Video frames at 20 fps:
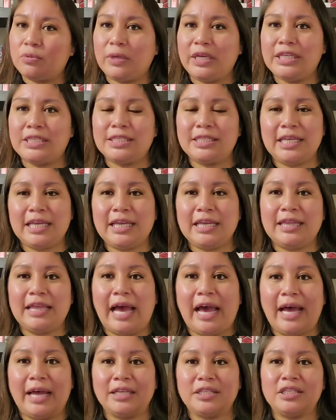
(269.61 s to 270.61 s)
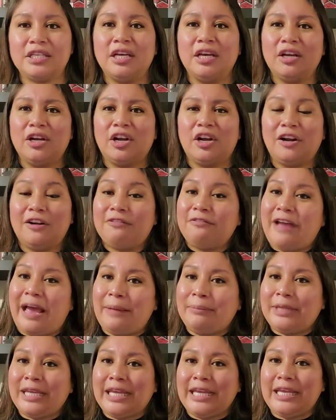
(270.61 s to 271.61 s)
We see that her
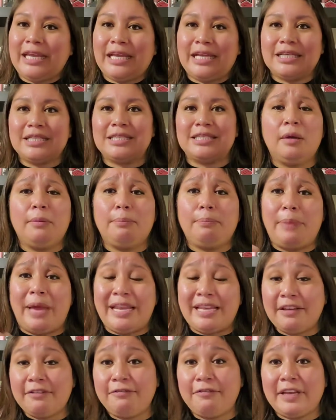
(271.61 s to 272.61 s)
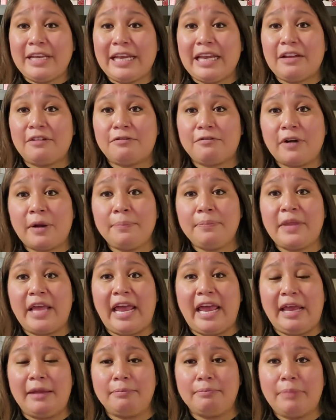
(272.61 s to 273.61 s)
family is benefiting from
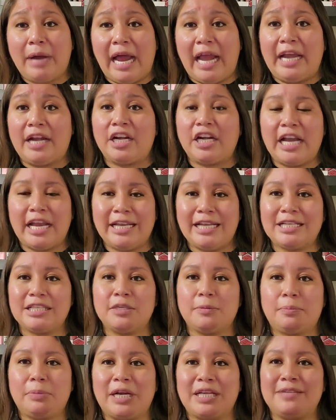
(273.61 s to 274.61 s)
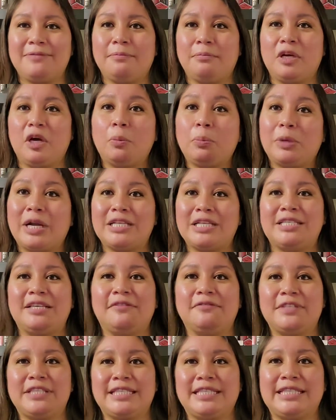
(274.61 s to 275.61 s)
the empire and its oppress
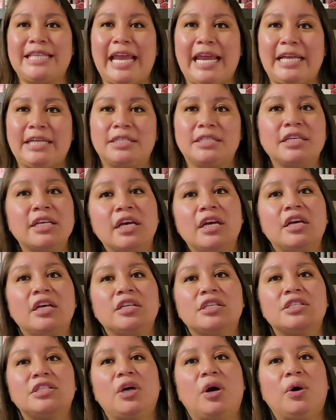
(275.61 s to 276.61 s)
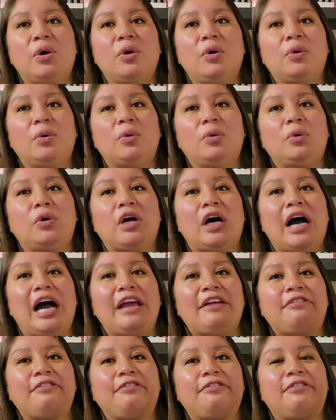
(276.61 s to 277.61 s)
oppressive state. So
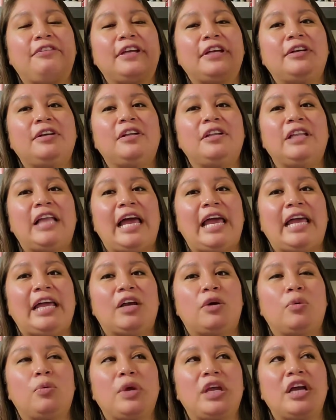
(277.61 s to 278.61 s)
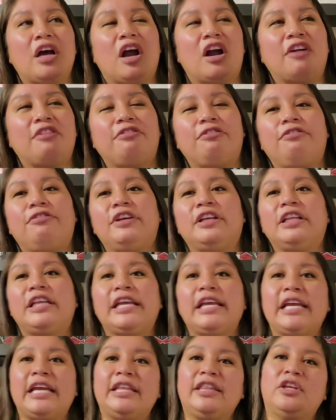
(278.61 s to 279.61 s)
I feel like we are
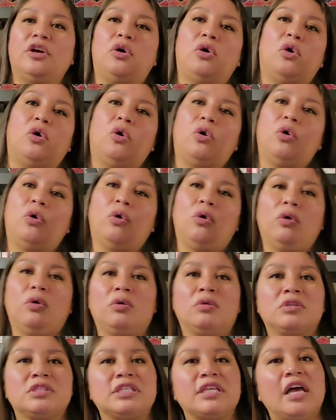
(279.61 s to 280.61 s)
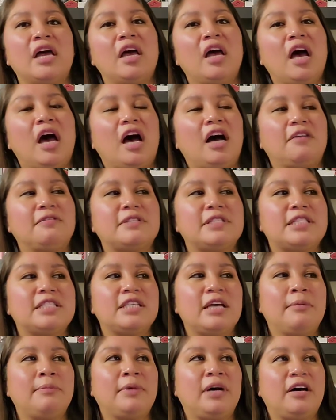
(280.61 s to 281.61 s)
filling in the holes of
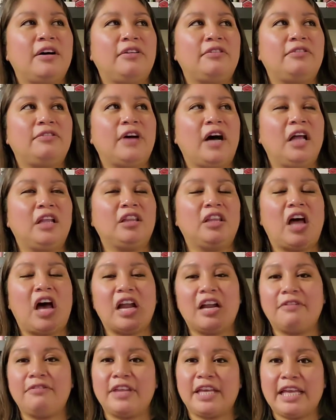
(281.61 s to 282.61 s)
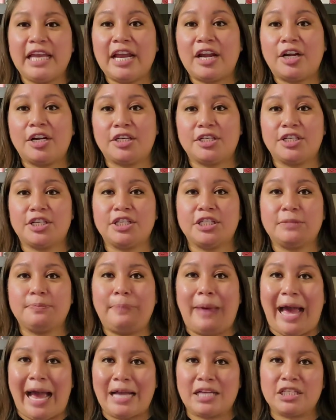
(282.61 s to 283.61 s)
some of a lot of the characters'
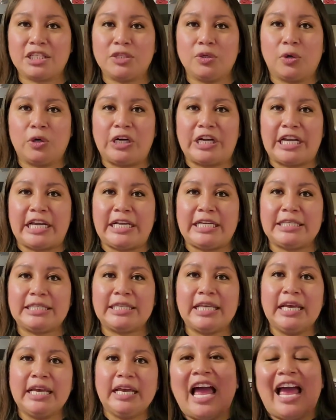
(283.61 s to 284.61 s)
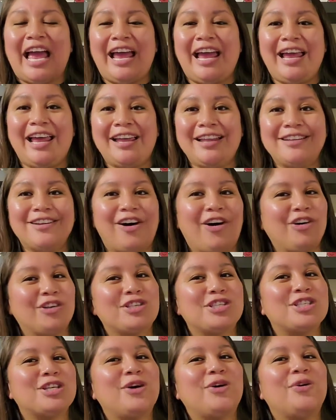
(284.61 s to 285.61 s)
backstories, and
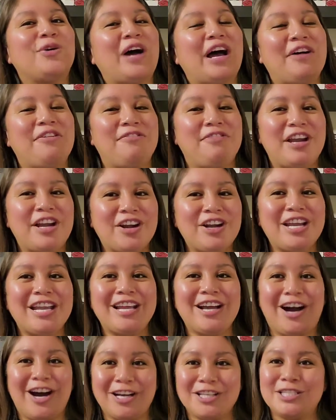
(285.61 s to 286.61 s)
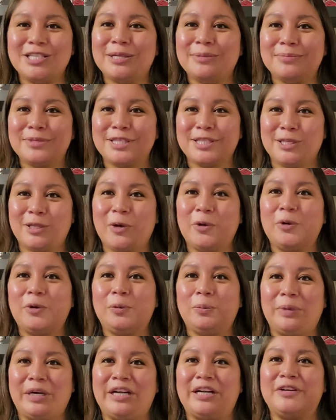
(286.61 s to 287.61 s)
also a very awesome
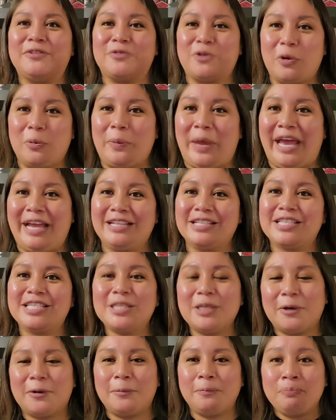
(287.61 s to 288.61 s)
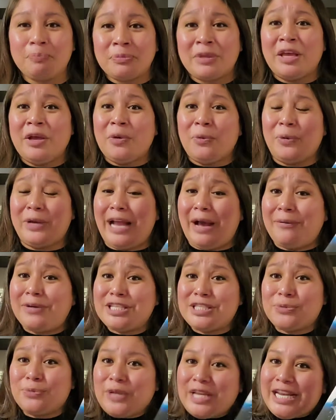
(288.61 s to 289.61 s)
slow burn romance. So when I
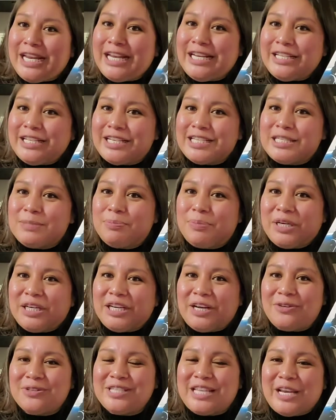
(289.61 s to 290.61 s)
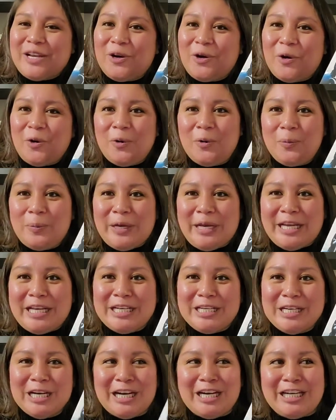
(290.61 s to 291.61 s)
was reading this book, I was like, oh my
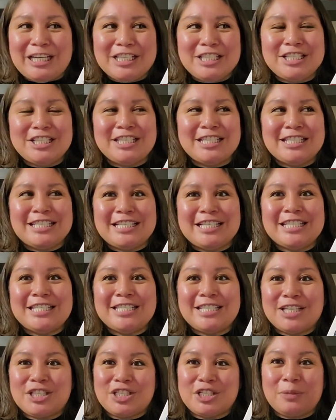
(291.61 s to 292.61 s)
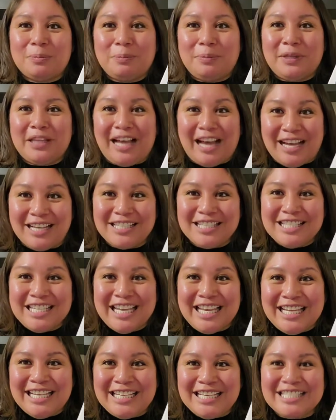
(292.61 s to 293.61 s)
gosh, this is such a plot
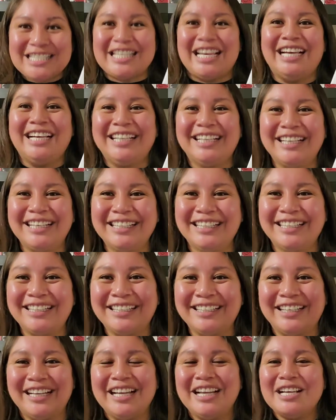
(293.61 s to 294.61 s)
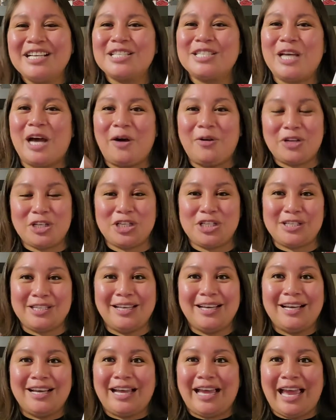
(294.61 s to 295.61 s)
tease. So I was,
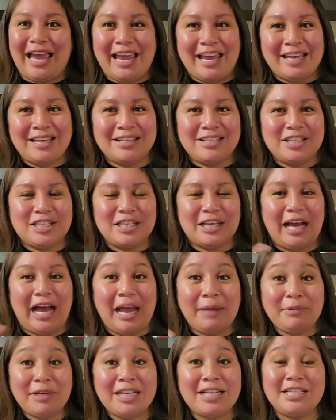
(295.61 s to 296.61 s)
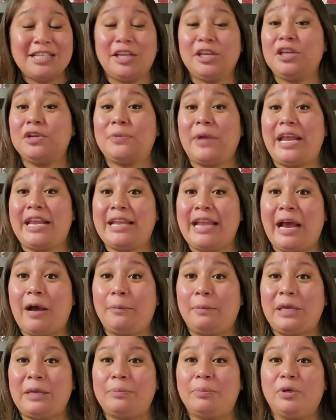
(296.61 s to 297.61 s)
and I'm gonna tell you right
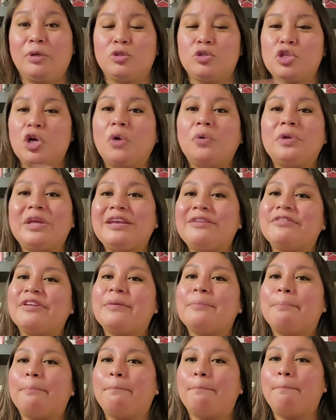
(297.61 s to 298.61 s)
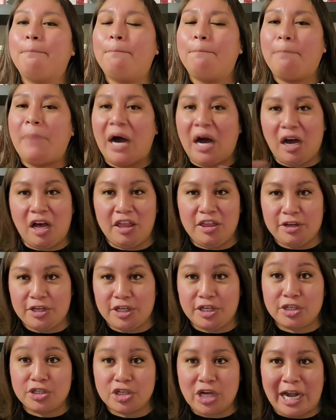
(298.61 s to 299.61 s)
now, people, don't even
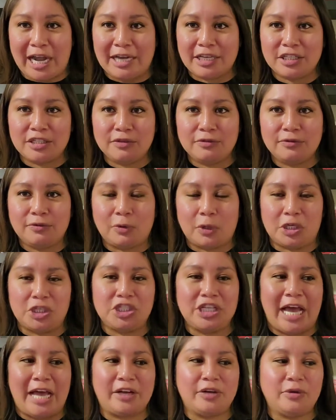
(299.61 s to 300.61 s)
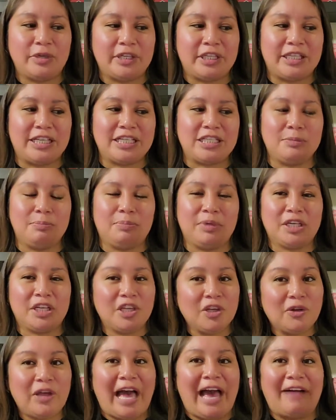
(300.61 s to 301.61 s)
bother trying to foreshadow in this book.
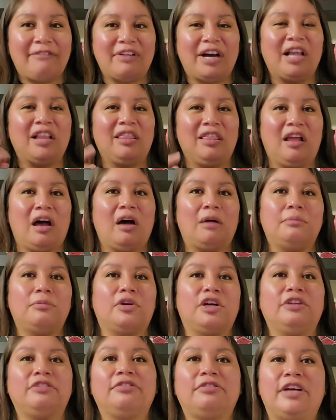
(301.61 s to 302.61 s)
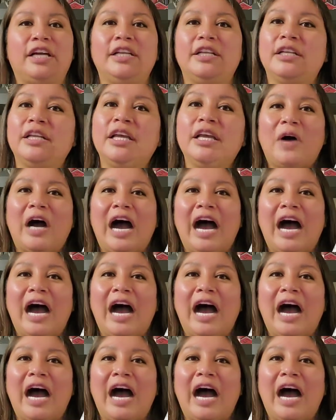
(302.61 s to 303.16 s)
You'll have a lot more fun.